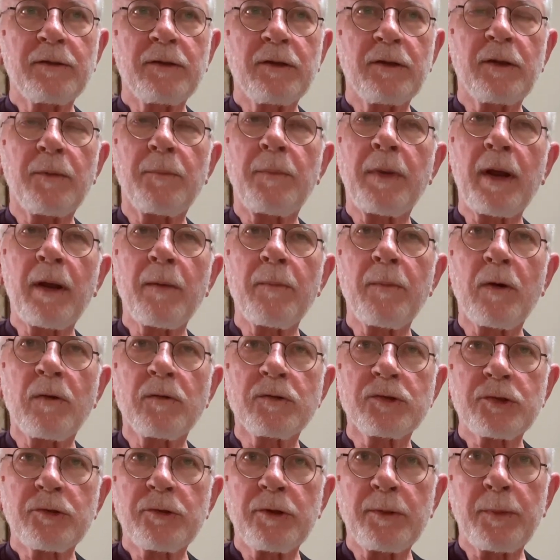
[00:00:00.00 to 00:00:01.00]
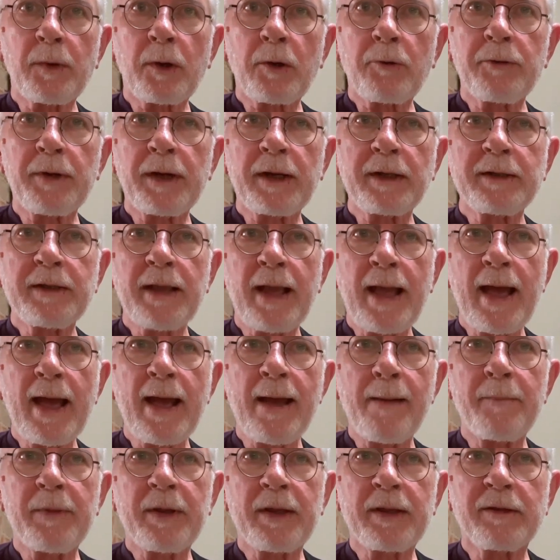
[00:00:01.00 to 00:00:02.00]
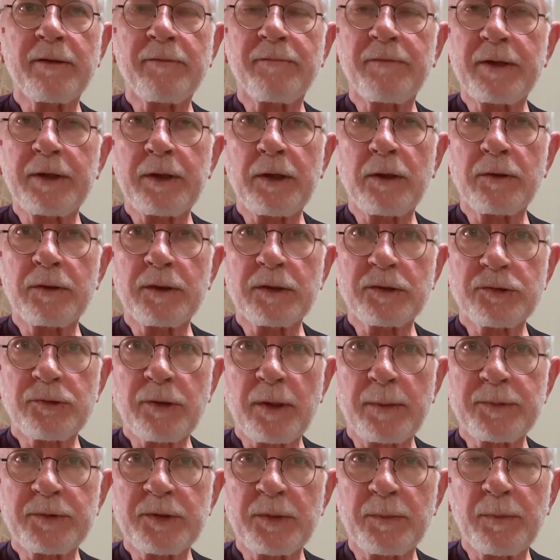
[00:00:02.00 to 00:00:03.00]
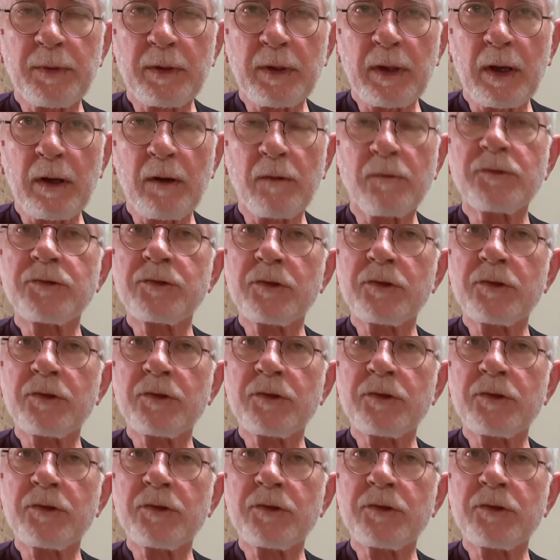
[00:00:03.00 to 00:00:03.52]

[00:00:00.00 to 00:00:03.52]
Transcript: to the Bare Bones Cripple Creek tab in the video description below.